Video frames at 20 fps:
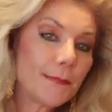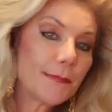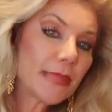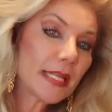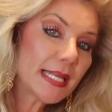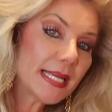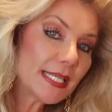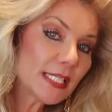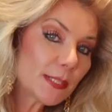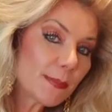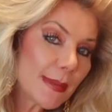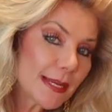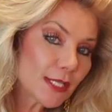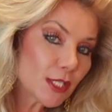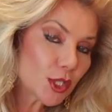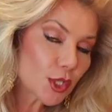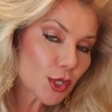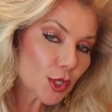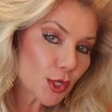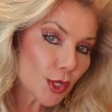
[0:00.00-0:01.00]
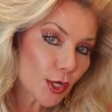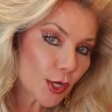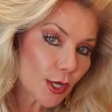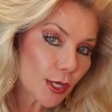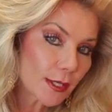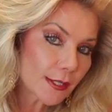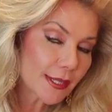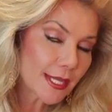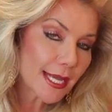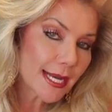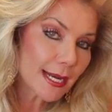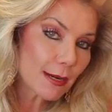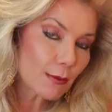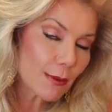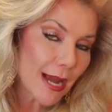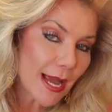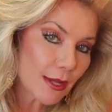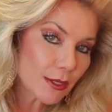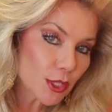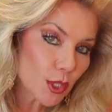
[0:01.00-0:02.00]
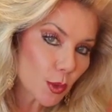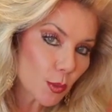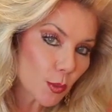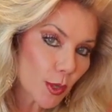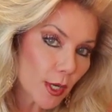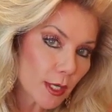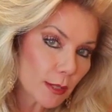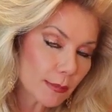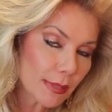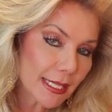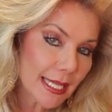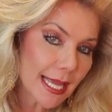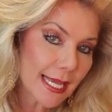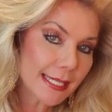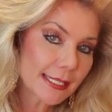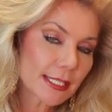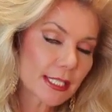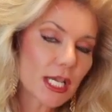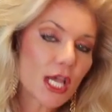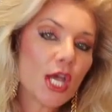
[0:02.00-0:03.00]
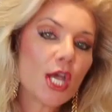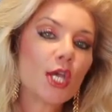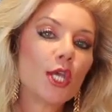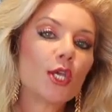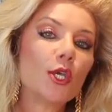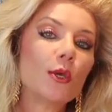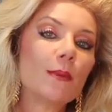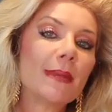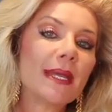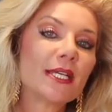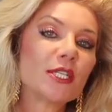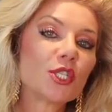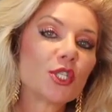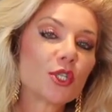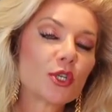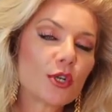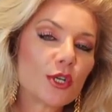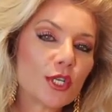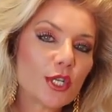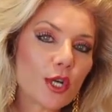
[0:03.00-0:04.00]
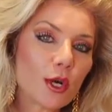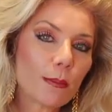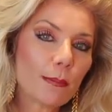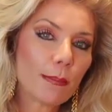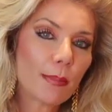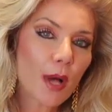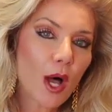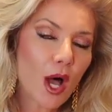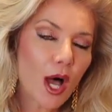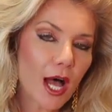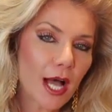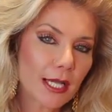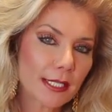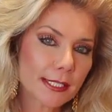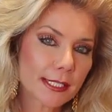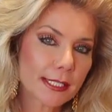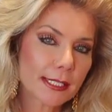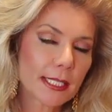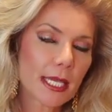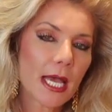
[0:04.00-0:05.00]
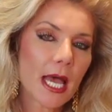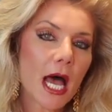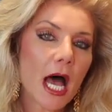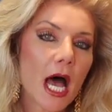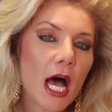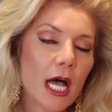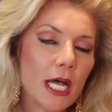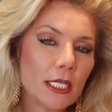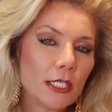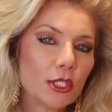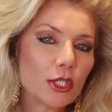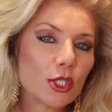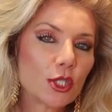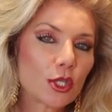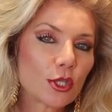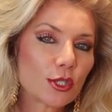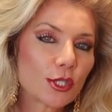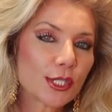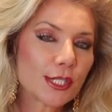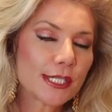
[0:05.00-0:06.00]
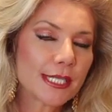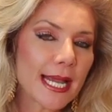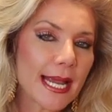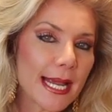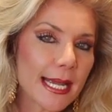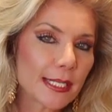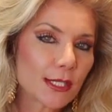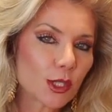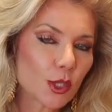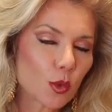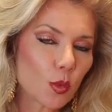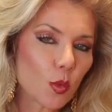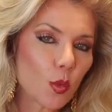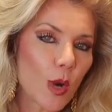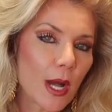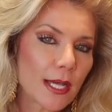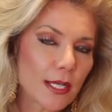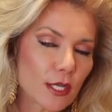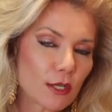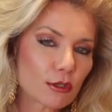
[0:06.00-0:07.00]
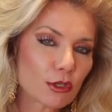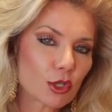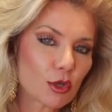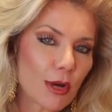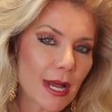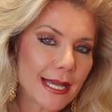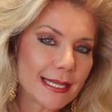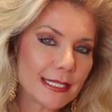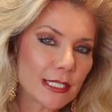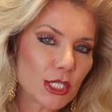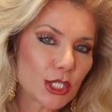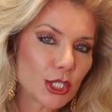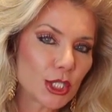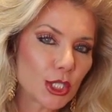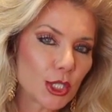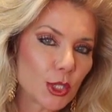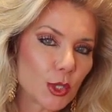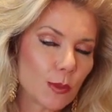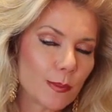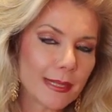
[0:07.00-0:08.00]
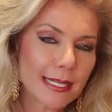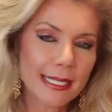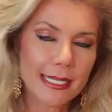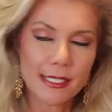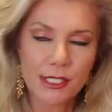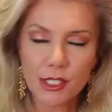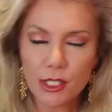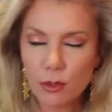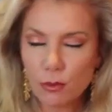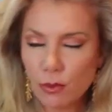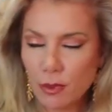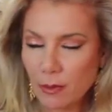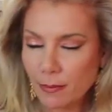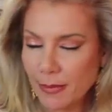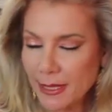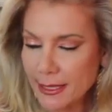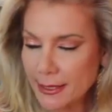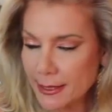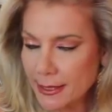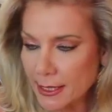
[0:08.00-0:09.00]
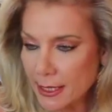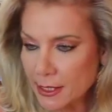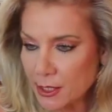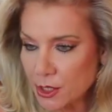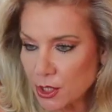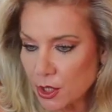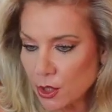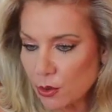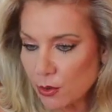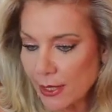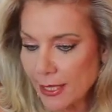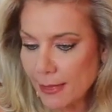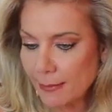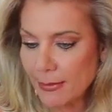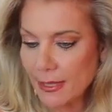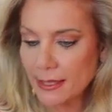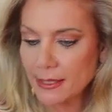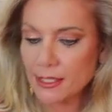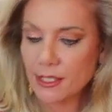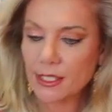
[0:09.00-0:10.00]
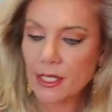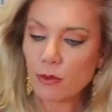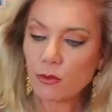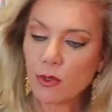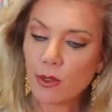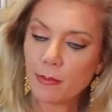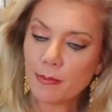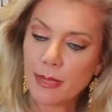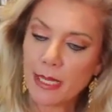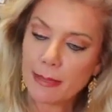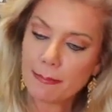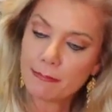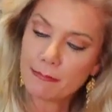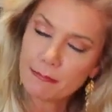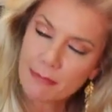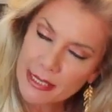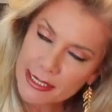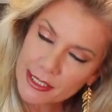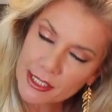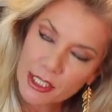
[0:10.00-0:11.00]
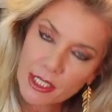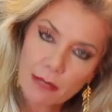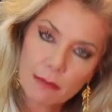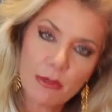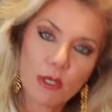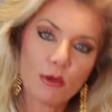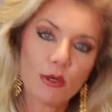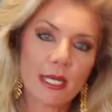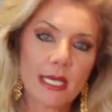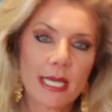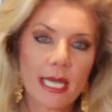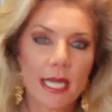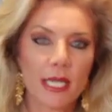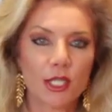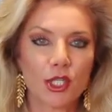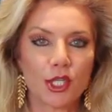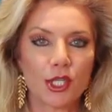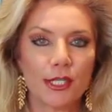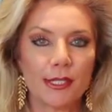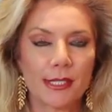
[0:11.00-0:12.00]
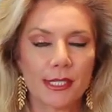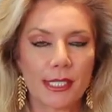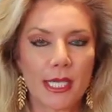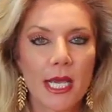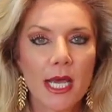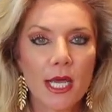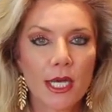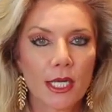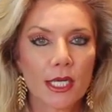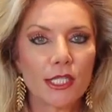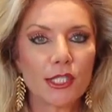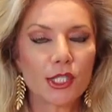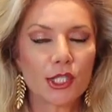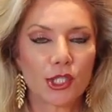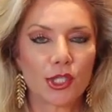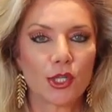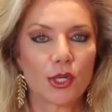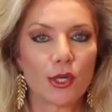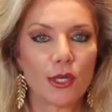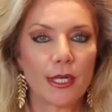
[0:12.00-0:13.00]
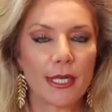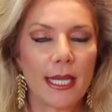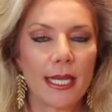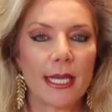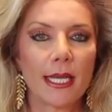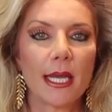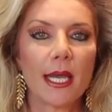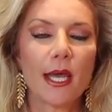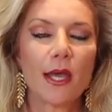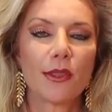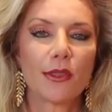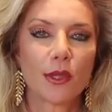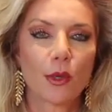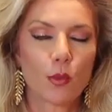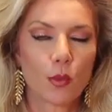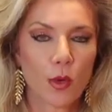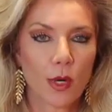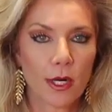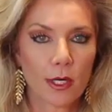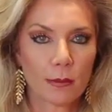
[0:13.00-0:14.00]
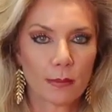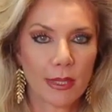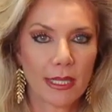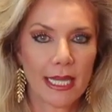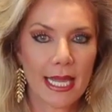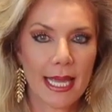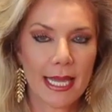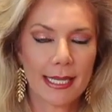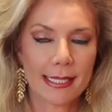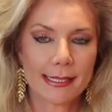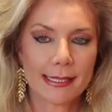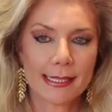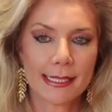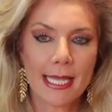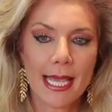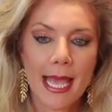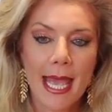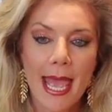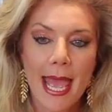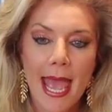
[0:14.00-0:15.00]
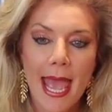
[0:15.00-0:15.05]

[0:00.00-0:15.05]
please make sure that around your workplace, you make sure your boss understands what you're trying to do, because there will be disagreements, there will be miscommunications concerning the workplace.